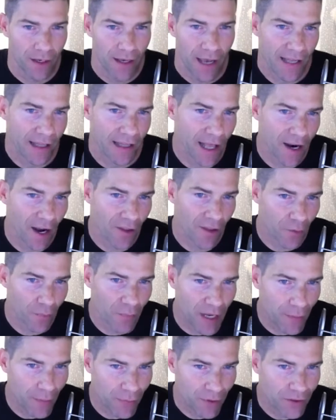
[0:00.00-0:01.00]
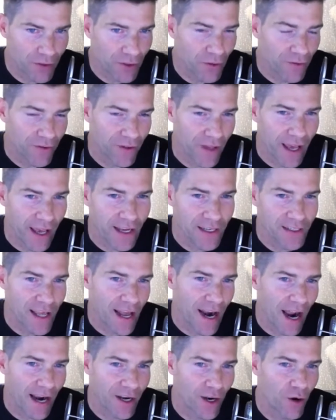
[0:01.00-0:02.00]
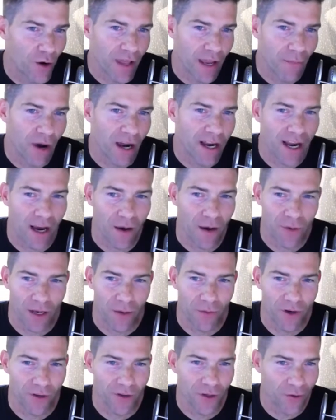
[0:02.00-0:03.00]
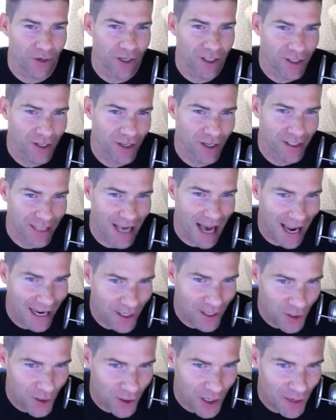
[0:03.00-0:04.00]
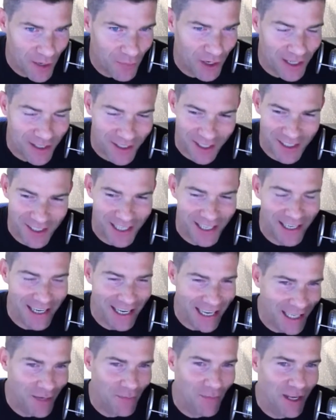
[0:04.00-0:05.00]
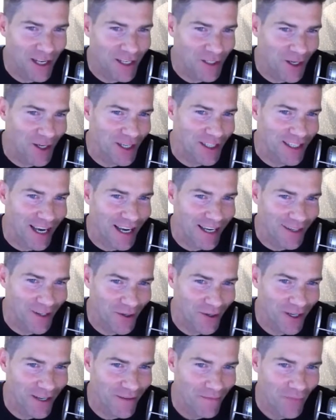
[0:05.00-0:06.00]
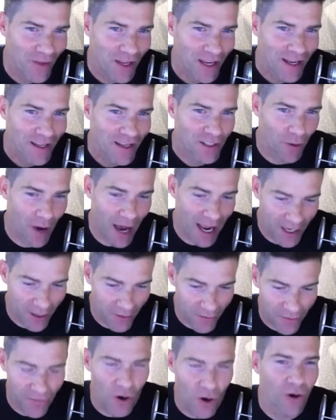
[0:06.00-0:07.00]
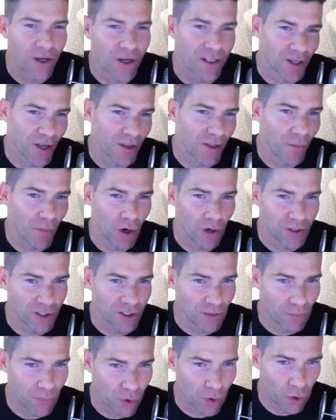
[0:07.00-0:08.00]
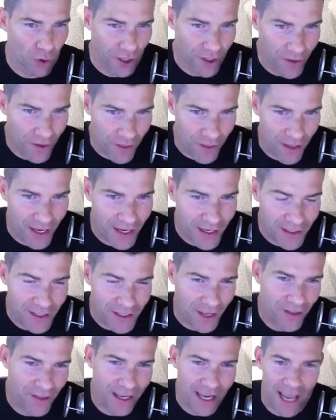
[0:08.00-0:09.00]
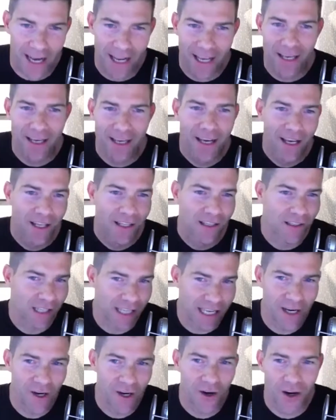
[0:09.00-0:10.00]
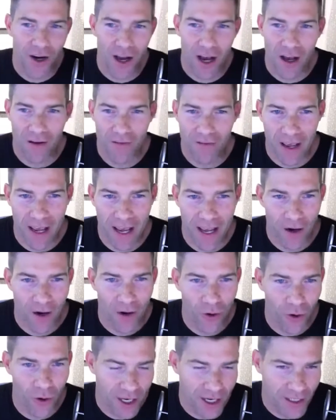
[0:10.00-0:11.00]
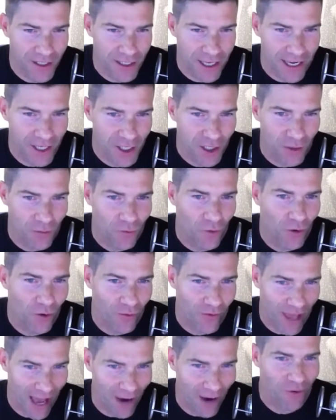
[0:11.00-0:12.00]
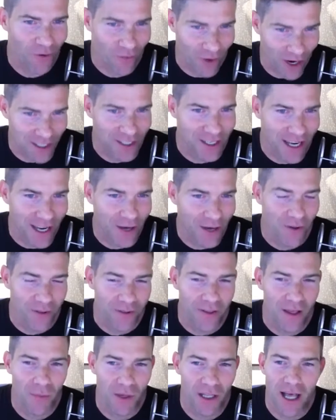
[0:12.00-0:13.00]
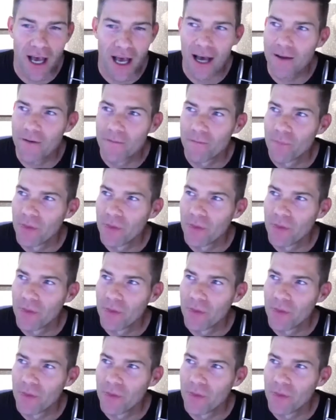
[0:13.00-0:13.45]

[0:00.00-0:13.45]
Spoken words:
and let other people do things that I know they might not be able to do it as good as I do it, but it doesn't need to be as good as I do it. So I can focus on the most important things. I think any leader of a organization will resonate with them a lot.